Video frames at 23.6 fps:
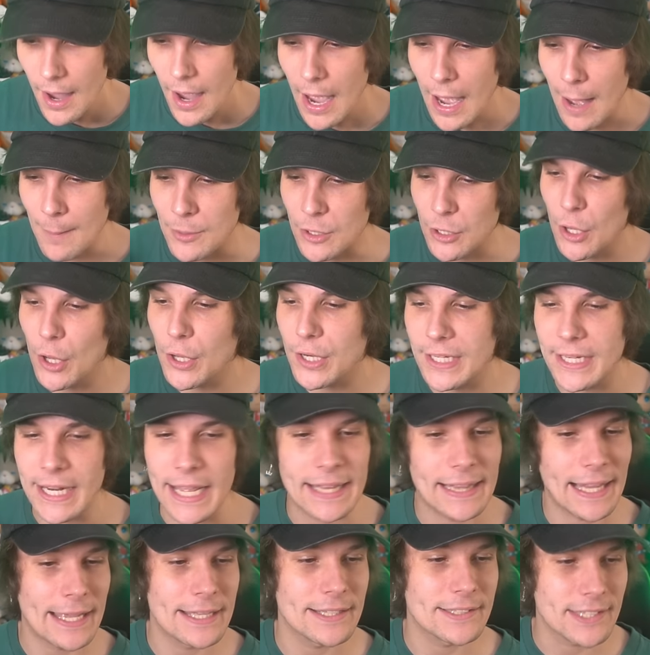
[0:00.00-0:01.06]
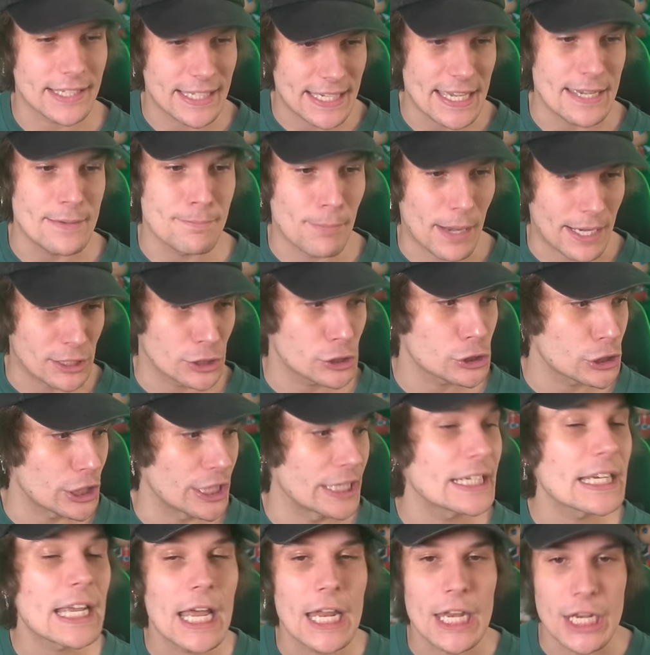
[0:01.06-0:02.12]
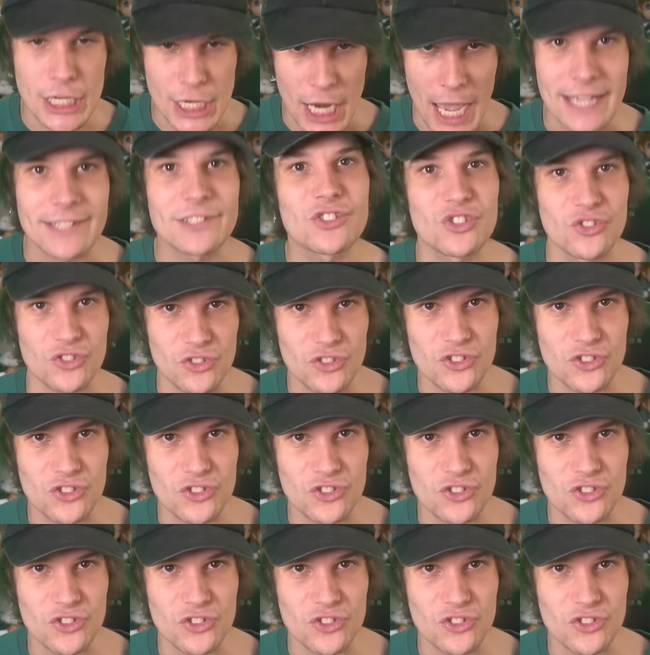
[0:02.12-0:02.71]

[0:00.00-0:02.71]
I'm a nerd and I like to keep my shit nice and